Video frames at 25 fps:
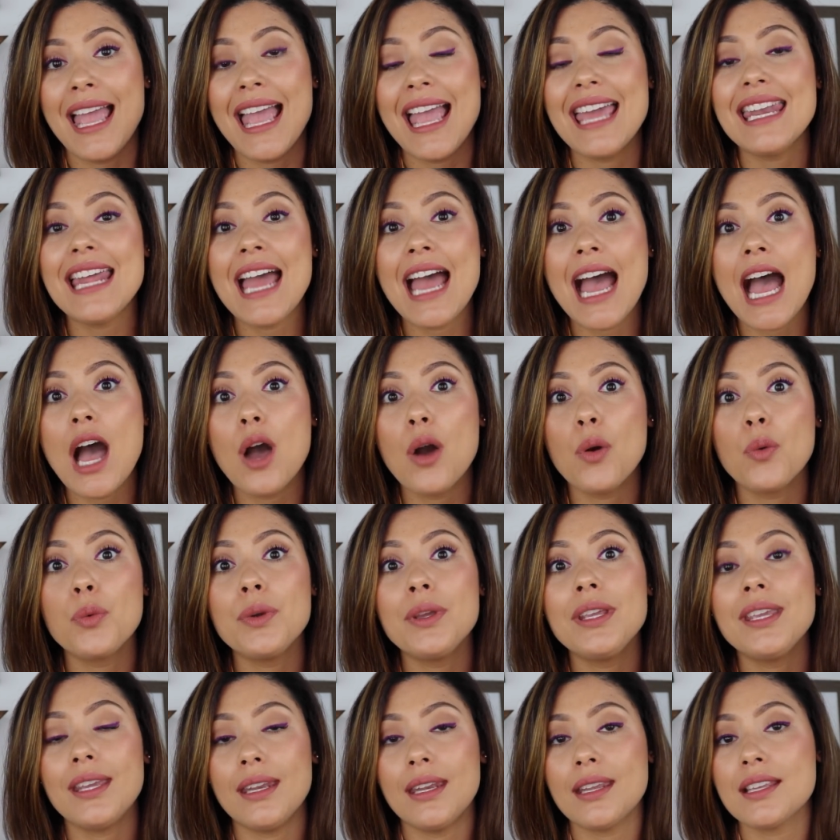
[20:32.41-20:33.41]
and how
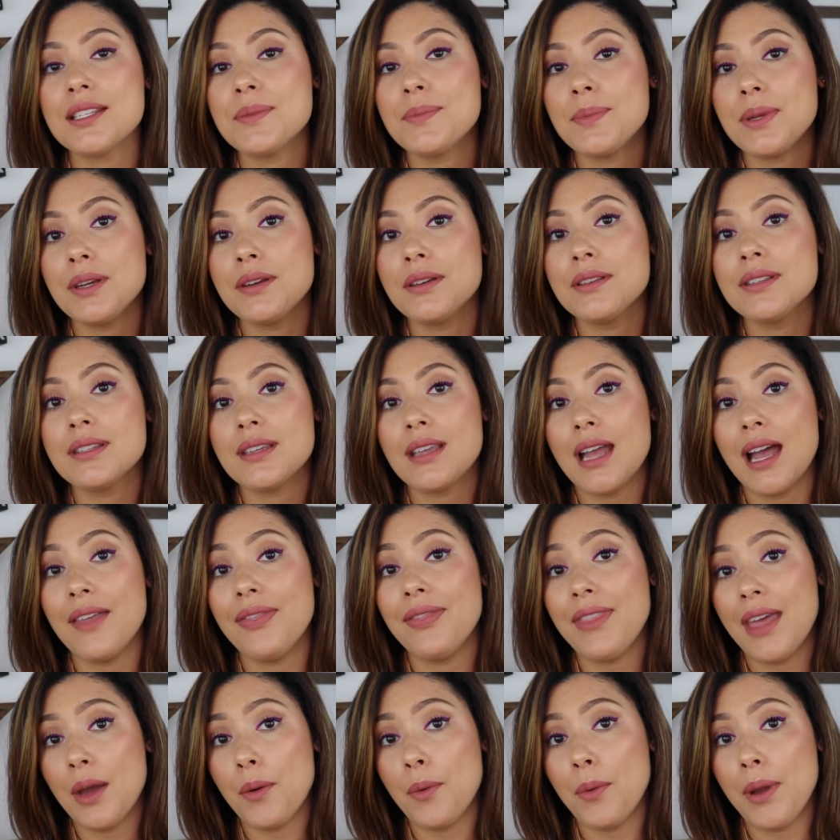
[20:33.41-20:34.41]
we can experience
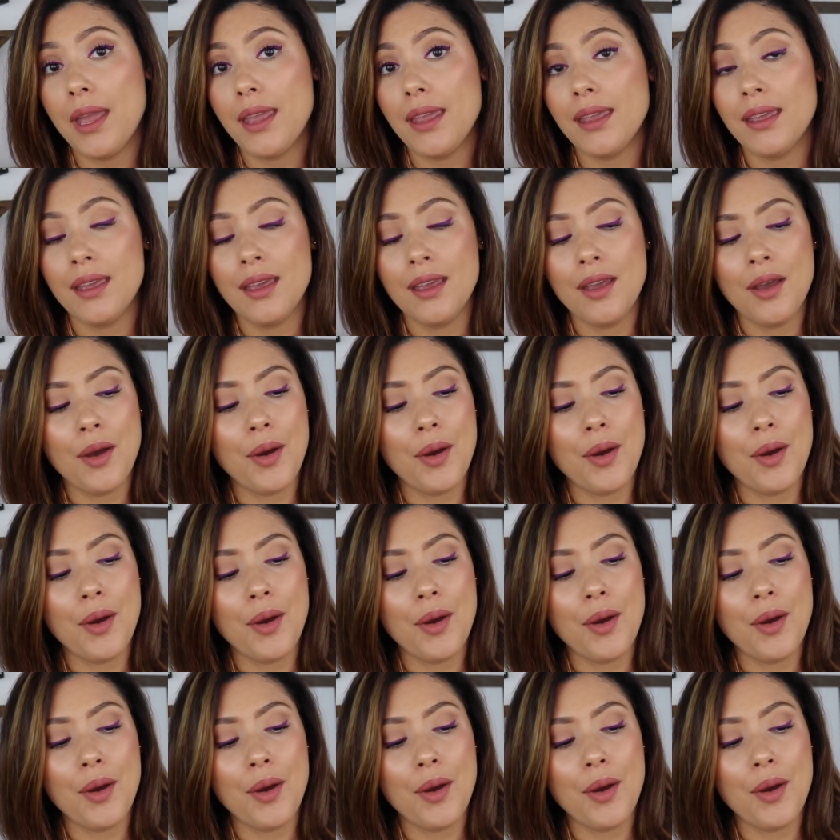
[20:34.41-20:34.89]
God that way.